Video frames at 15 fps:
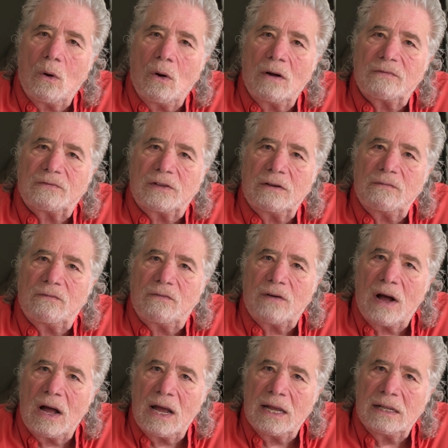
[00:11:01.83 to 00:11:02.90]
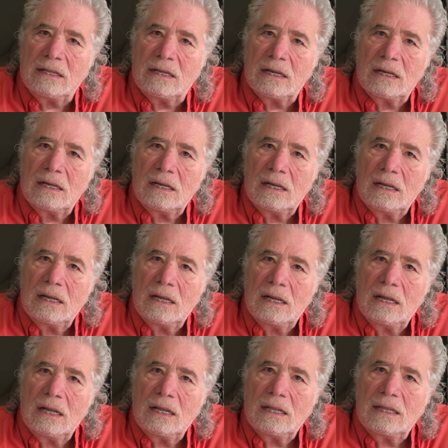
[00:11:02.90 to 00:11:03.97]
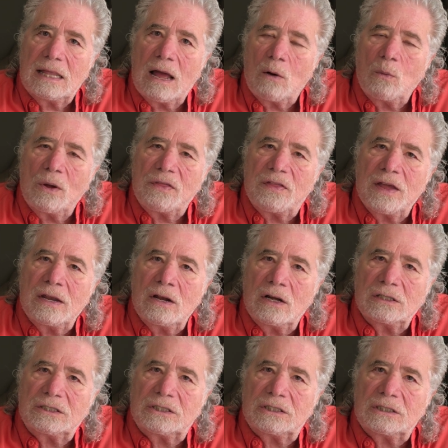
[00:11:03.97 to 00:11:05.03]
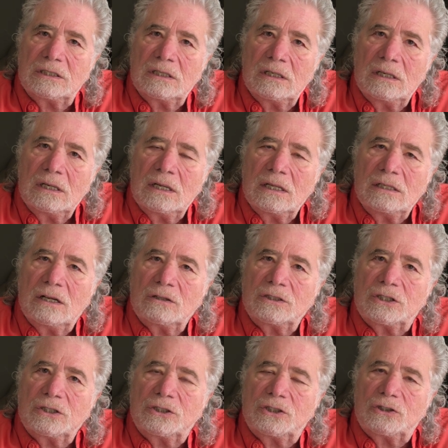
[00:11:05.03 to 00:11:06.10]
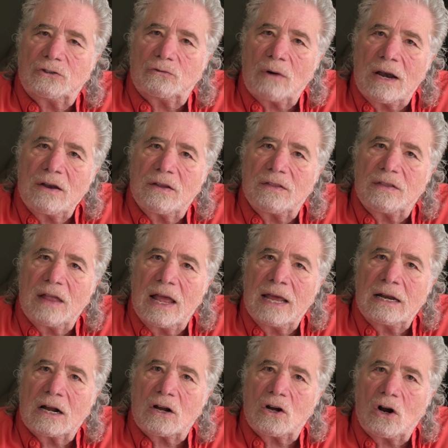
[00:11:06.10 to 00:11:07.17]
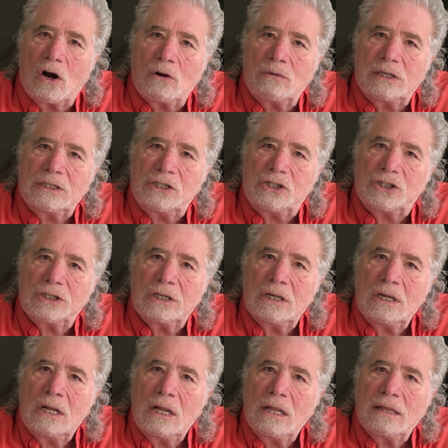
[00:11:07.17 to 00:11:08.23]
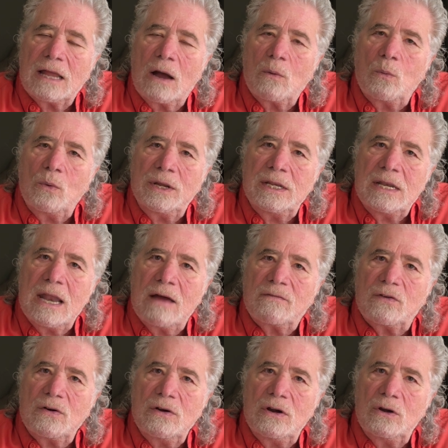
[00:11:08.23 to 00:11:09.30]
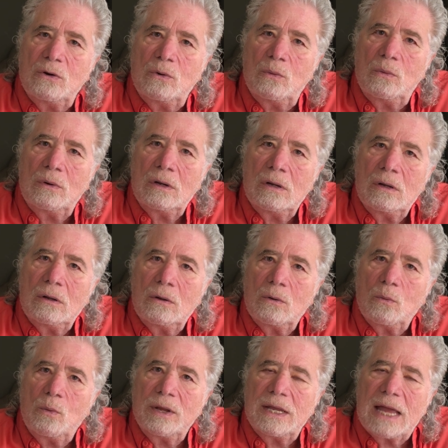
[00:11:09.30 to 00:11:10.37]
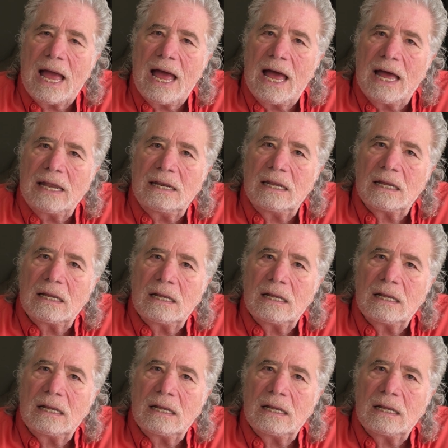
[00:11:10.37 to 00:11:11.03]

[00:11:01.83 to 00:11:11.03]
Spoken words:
often find that within us there's a strength and a courage that we never knew we had.